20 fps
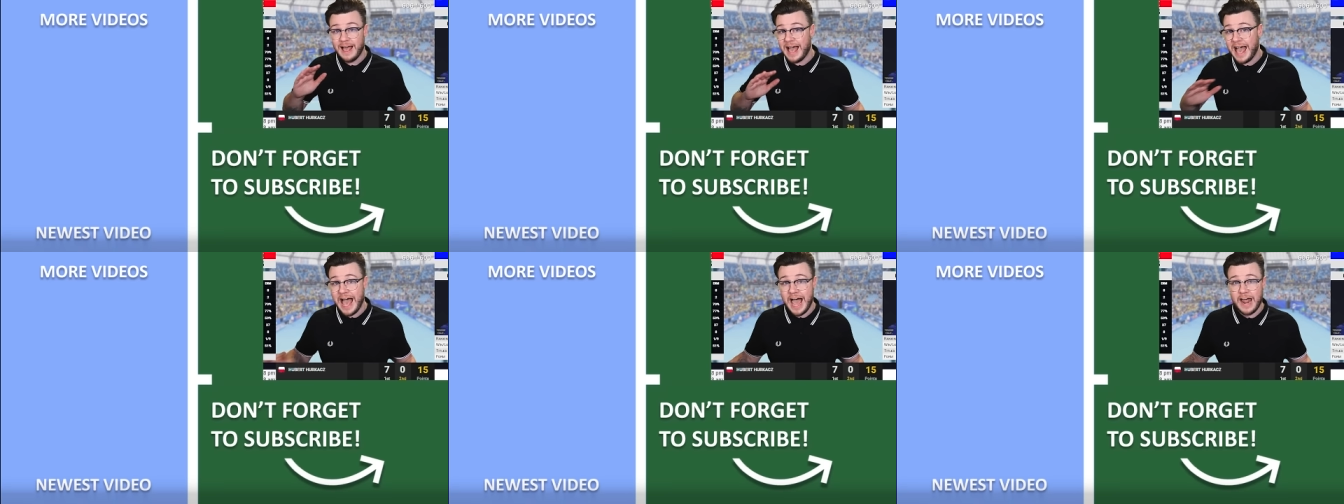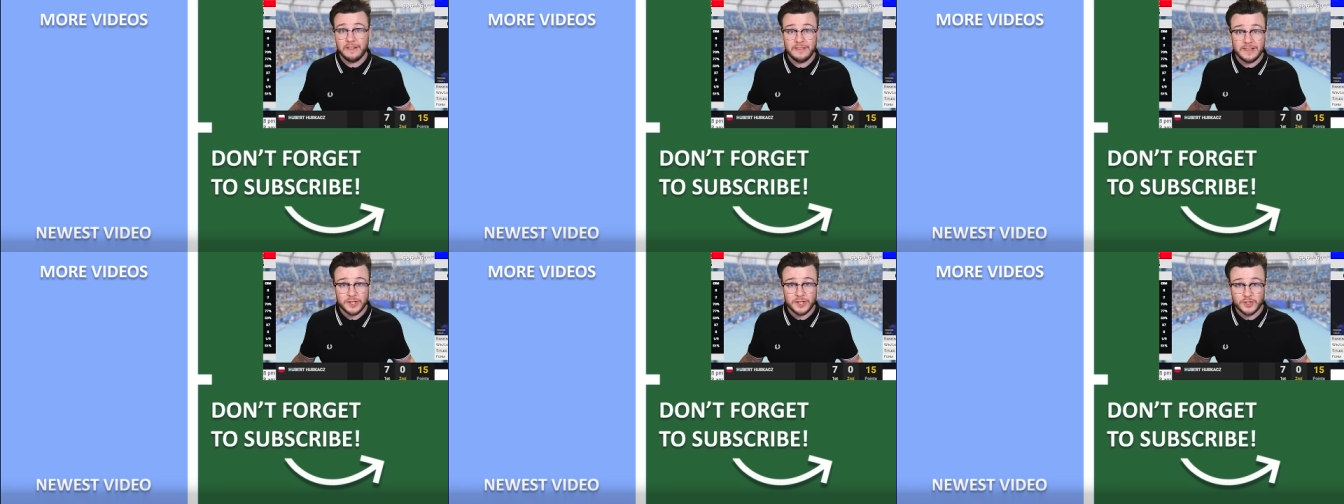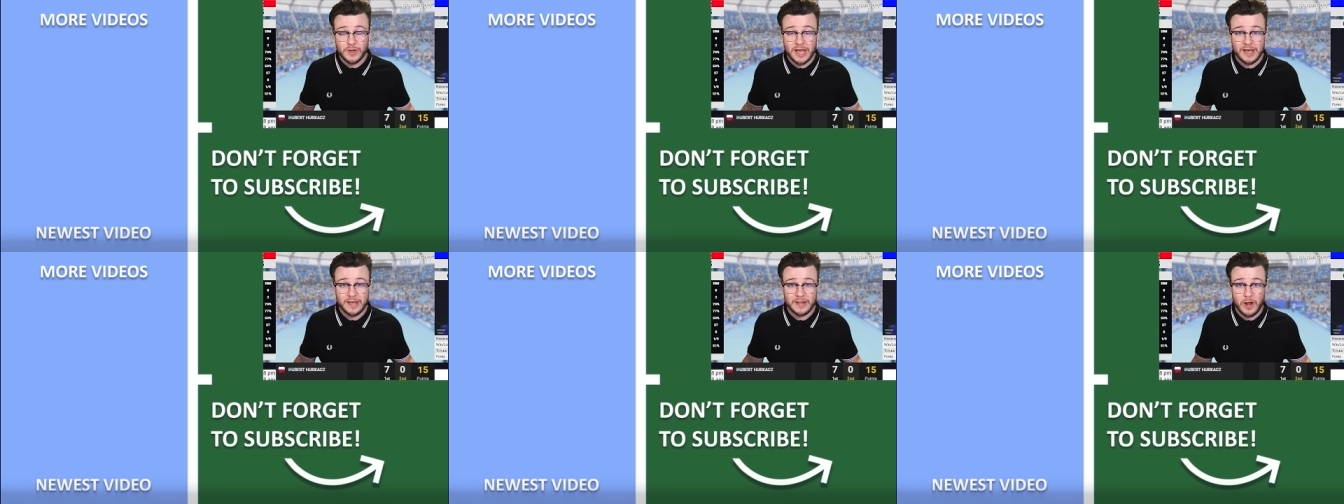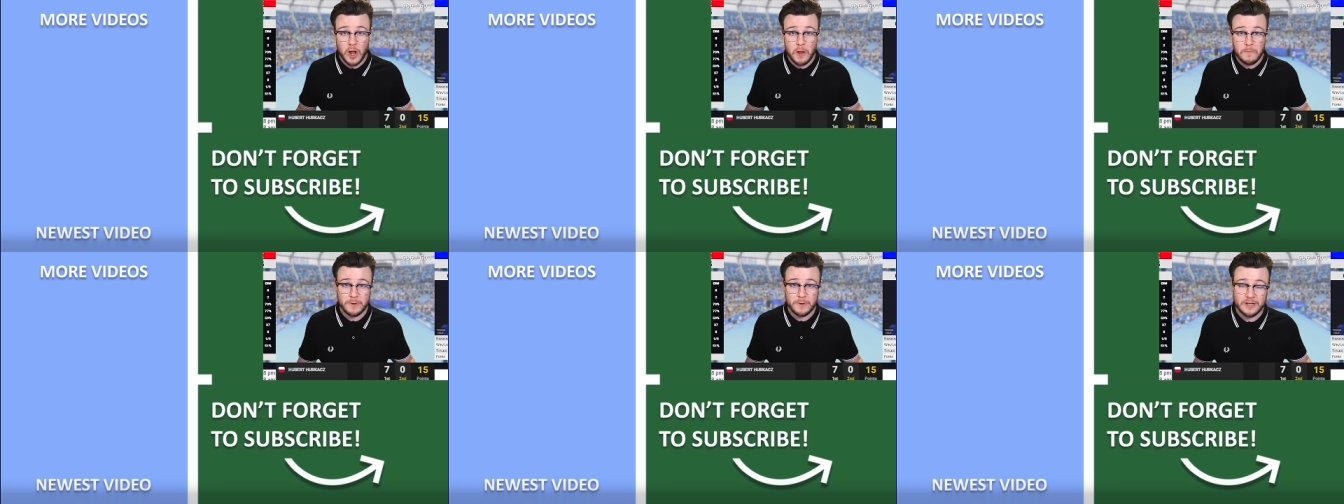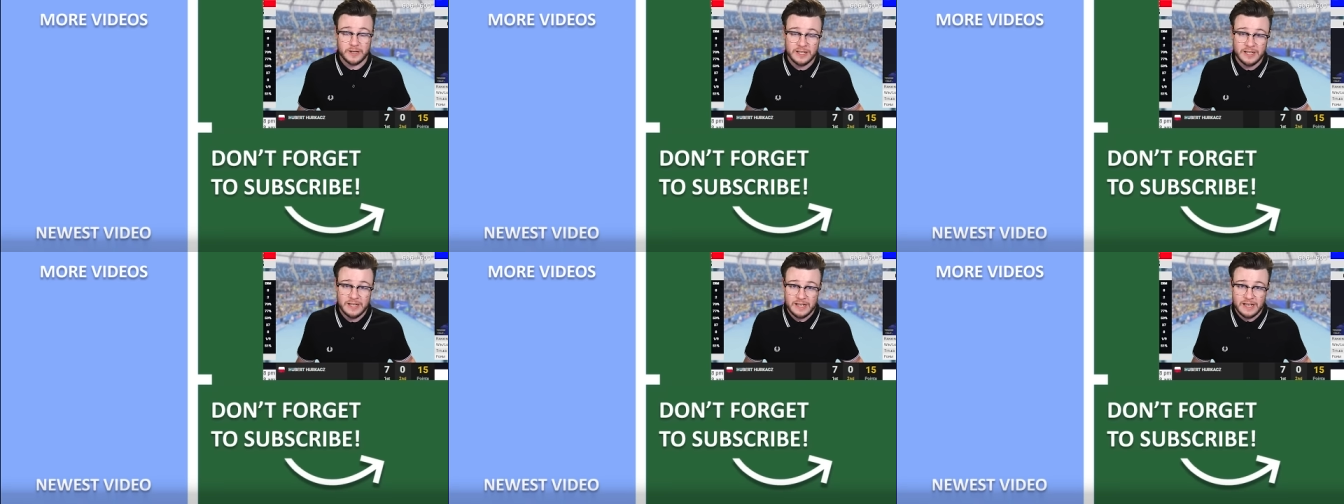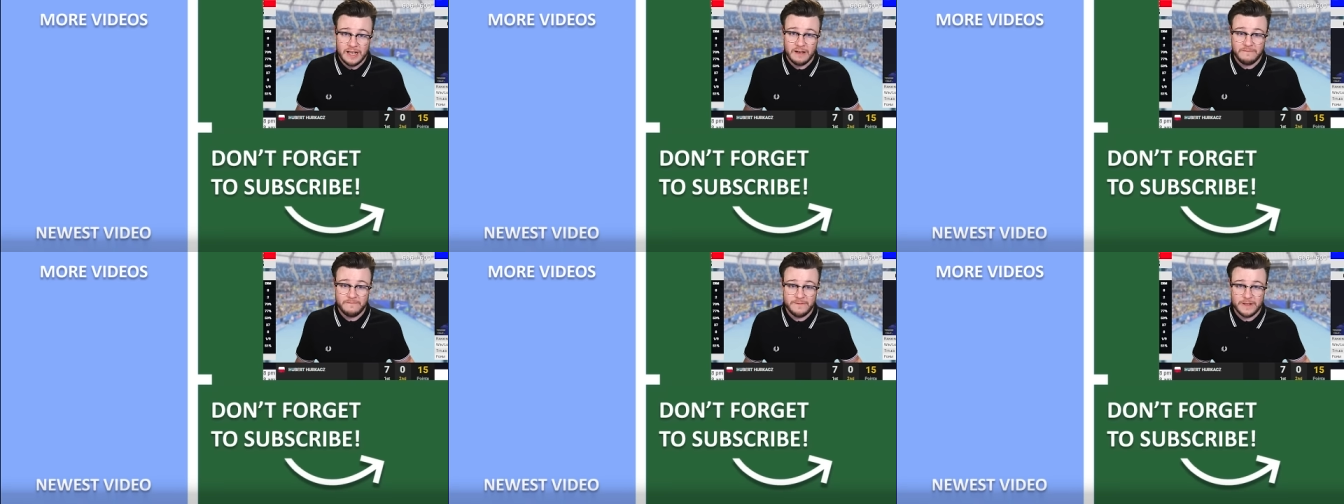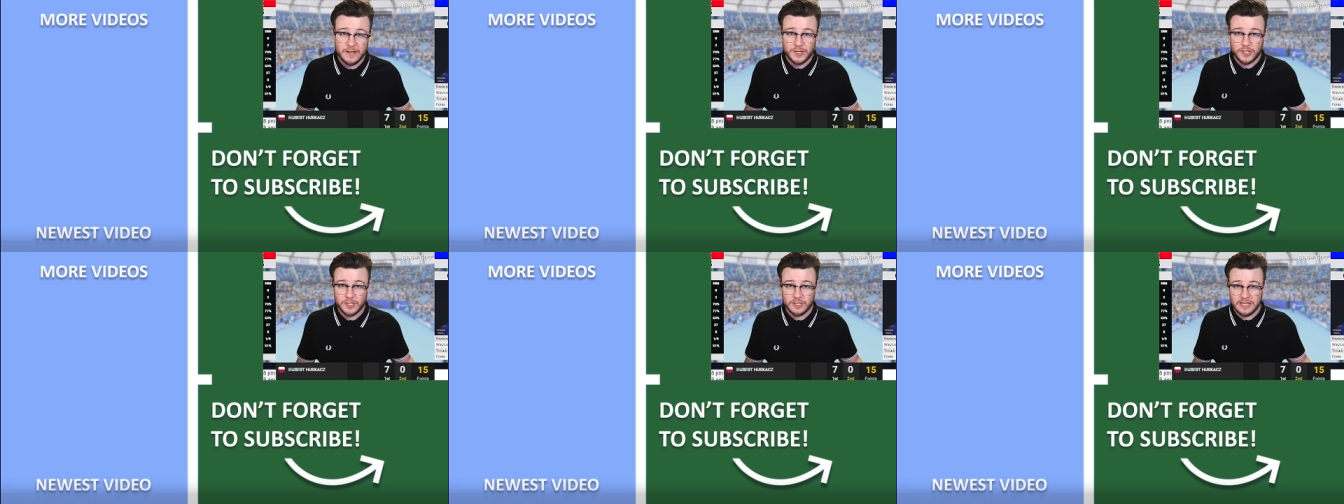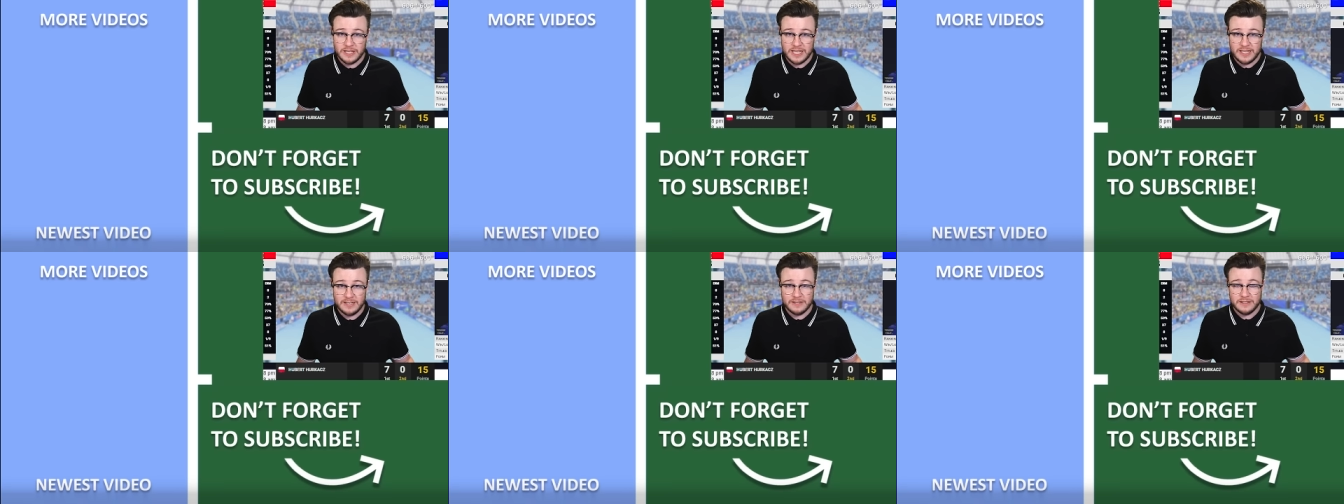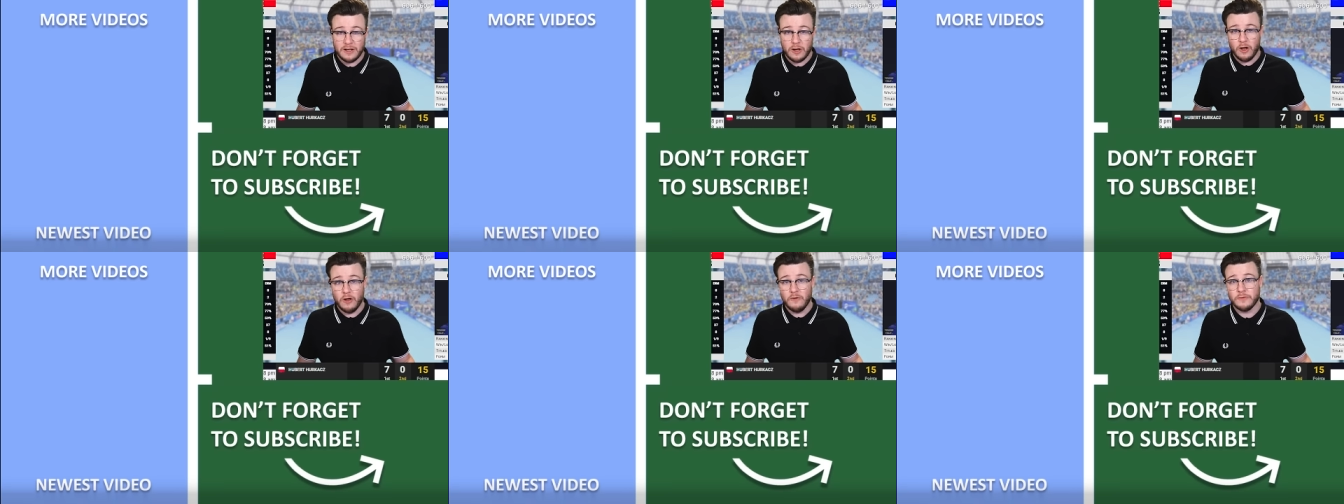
out of the Australian Open, officially over